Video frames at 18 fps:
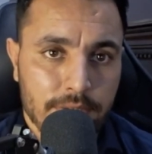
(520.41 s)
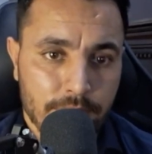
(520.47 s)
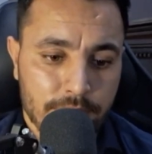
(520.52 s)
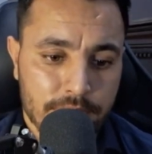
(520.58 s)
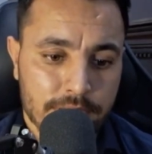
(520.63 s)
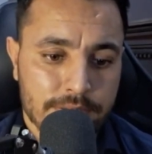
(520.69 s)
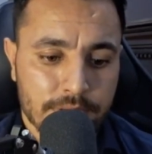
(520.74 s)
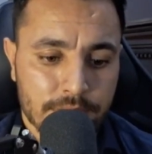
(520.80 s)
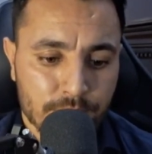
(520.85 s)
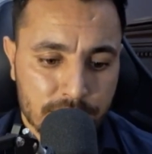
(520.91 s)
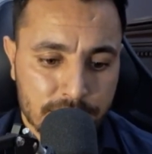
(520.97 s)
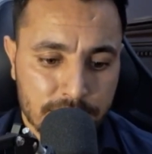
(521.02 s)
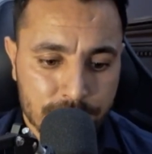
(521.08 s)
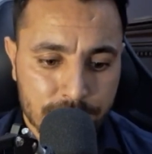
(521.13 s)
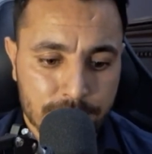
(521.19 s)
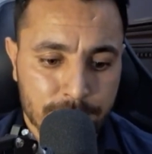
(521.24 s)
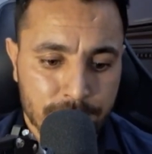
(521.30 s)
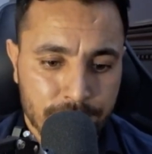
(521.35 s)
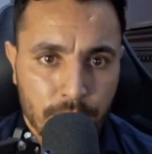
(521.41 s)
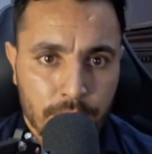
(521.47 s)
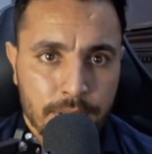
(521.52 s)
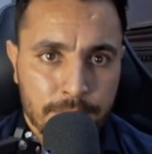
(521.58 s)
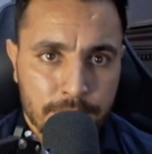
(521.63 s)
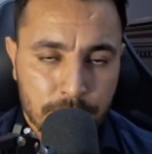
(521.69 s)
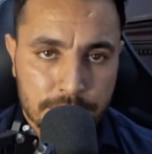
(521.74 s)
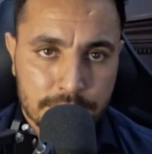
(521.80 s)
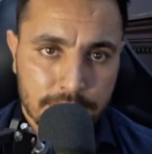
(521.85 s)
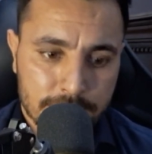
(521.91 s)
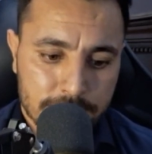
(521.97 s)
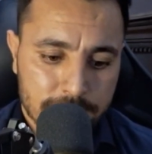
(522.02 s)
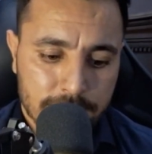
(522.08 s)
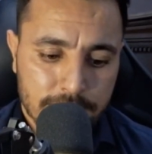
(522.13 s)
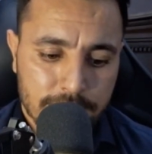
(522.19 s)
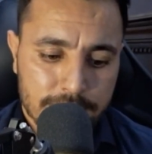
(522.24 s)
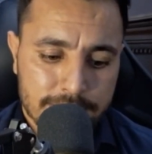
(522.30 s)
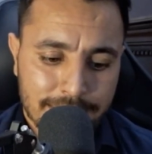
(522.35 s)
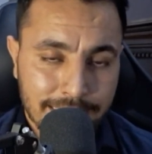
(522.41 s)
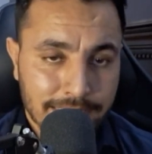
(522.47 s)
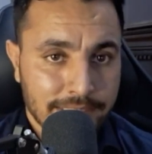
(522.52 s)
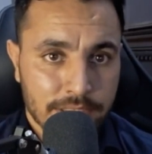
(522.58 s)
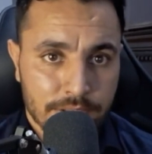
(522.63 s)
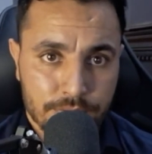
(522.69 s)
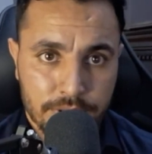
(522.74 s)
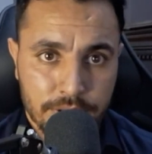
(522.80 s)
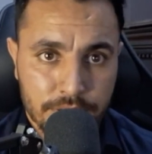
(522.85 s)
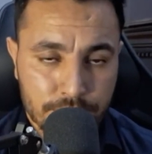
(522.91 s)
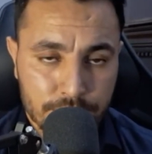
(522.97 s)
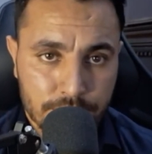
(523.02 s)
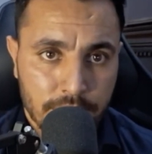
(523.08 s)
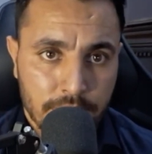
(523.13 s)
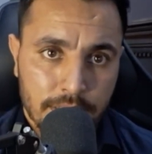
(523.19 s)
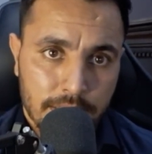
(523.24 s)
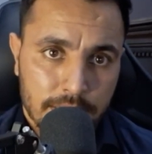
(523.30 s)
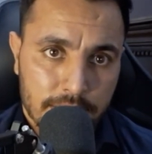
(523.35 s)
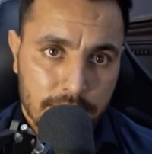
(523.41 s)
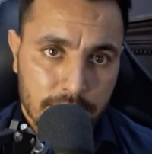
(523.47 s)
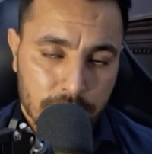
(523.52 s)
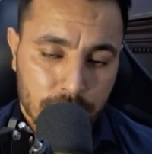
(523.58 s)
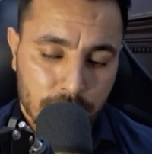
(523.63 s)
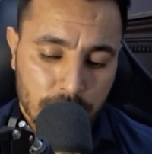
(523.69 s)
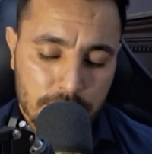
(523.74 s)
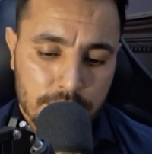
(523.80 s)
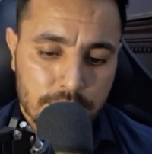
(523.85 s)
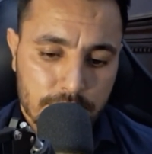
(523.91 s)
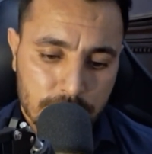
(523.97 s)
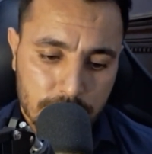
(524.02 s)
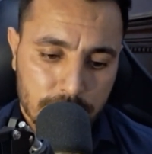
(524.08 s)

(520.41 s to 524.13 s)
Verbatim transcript: It was considered before him. It was considered that science and religion cannot